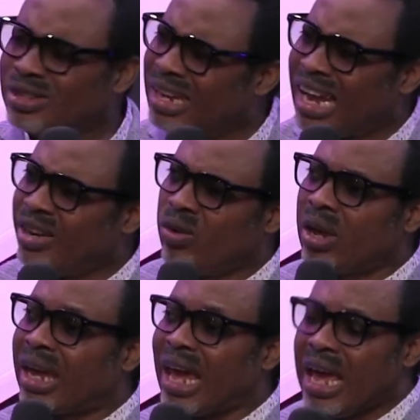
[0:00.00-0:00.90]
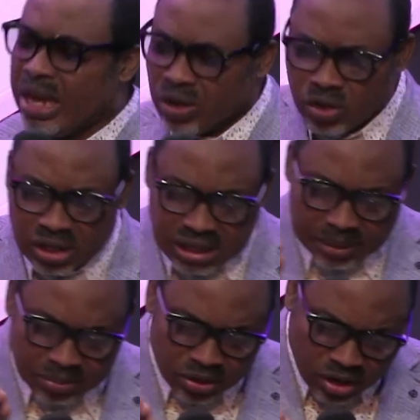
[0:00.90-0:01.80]
I don't care. You just
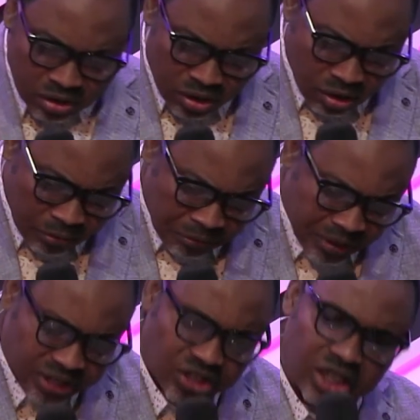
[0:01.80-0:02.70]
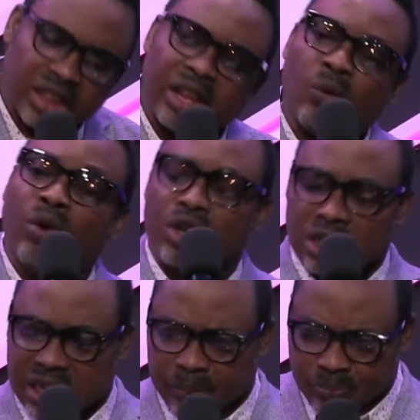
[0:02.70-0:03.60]
keep confessing the word,